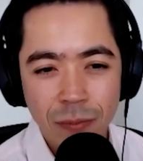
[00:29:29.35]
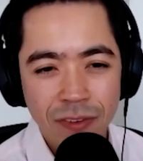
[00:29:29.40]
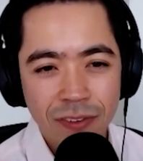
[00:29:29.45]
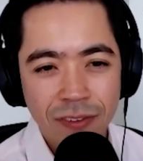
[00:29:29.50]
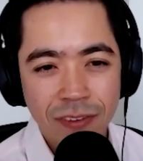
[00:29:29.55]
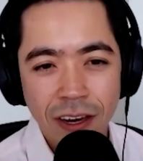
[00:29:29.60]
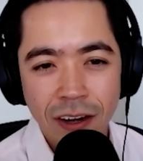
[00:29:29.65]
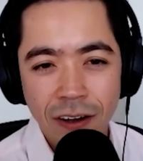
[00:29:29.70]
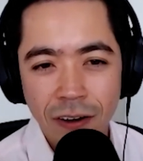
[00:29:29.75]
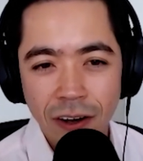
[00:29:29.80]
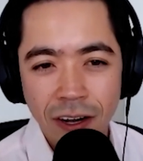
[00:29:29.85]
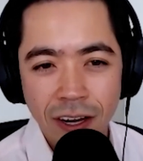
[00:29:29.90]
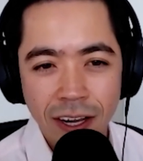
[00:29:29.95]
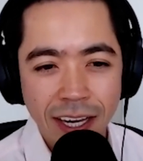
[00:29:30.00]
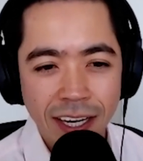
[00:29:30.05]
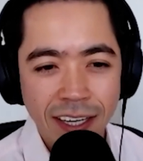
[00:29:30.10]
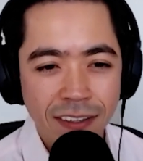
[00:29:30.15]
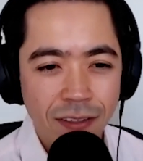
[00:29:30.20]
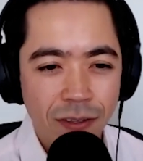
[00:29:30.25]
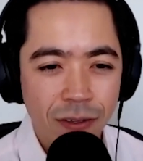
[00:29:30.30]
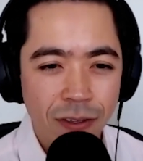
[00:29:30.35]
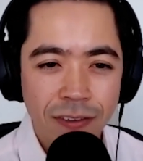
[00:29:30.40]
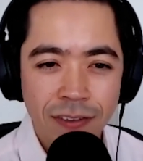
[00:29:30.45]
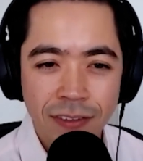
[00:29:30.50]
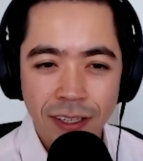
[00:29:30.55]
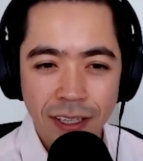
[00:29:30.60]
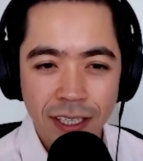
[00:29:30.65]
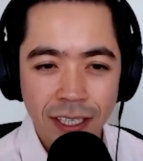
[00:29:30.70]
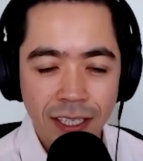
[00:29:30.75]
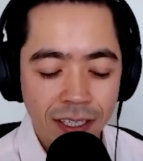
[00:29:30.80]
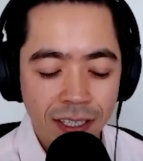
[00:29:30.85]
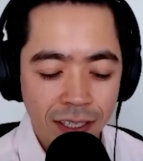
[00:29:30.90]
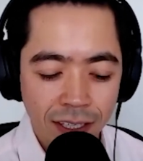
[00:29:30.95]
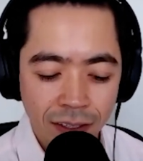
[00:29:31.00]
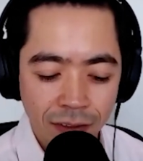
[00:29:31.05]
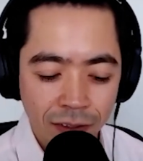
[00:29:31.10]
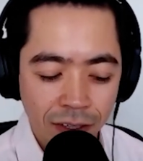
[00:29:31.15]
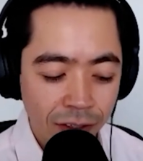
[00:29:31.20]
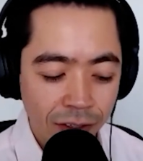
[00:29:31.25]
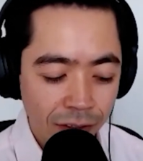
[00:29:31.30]
stearate or silica
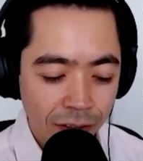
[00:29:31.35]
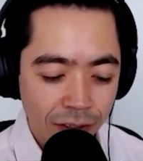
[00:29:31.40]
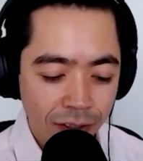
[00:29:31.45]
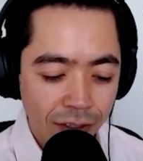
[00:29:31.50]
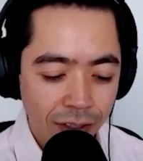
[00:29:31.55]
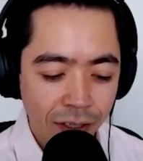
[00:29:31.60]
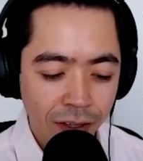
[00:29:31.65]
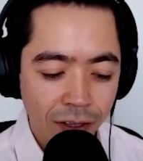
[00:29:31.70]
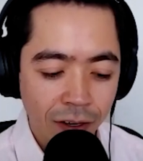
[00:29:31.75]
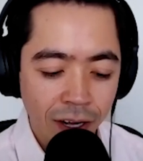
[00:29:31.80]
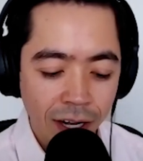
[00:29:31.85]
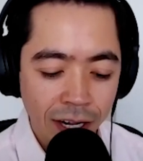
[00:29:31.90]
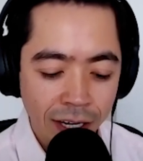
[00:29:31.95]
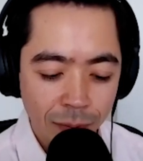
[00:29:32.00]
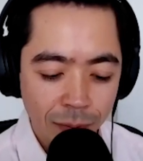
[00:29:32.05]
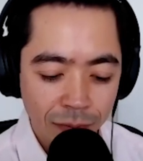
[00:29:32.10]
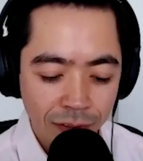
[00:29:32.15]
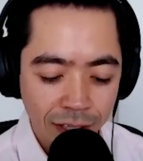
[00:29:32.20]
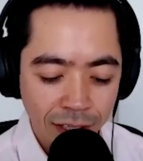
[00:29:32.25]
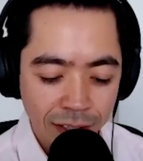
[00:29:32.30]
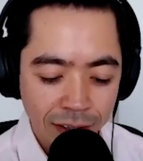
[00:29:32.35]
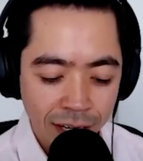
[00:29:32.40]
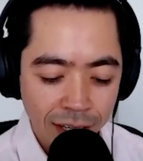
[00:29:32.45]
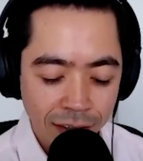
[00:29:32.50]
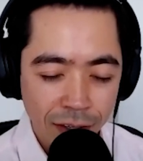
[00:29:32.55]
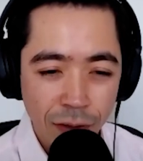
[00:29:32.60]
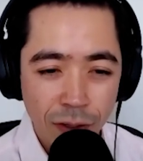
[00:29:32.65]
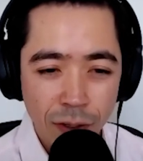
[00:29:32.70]
or other items like that